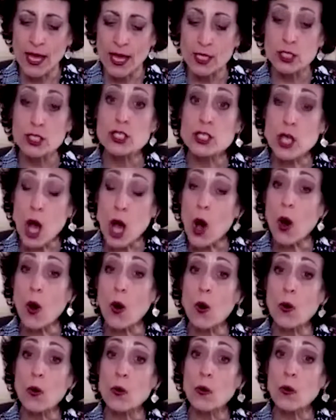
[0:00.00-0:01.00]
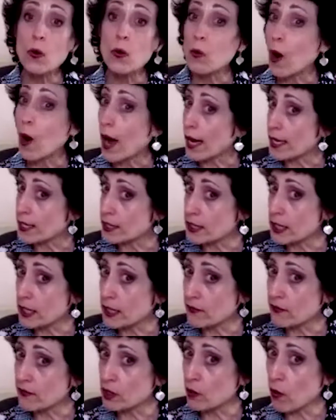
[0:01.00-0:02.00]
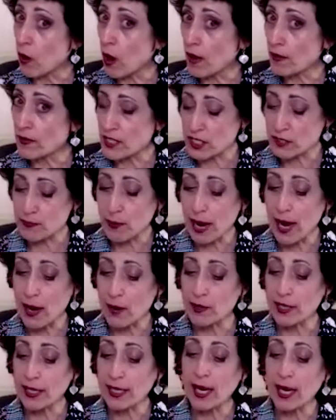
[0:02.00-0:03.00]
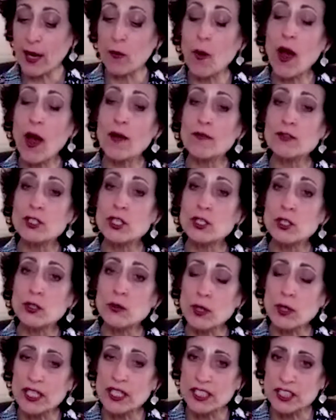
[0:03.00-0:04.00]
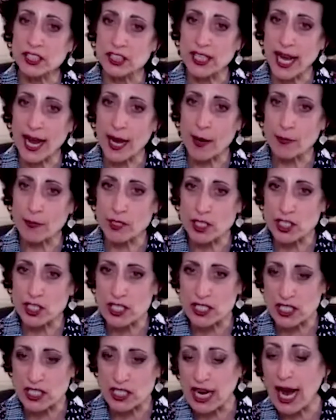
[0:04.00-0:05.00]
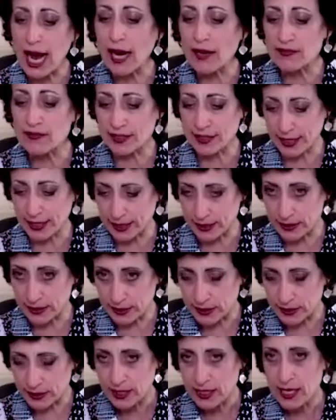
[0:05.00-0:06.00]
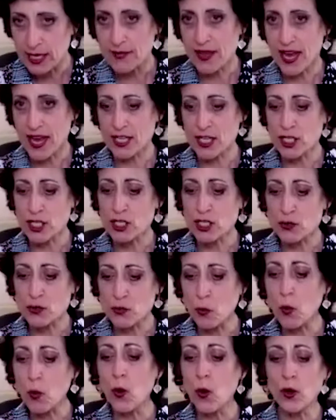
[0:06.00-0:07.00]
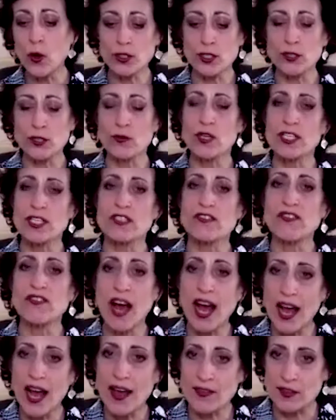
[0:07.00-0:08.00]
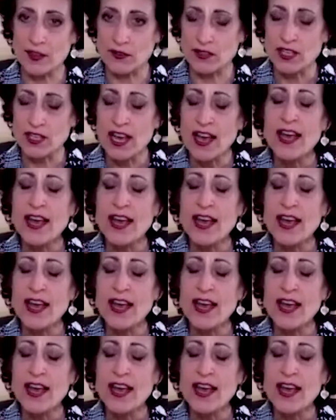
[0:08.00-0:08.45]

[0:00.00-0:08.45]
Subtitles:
So why is he giving you all this power to get wealth? So you can establish his covenant that he swore to his fathers.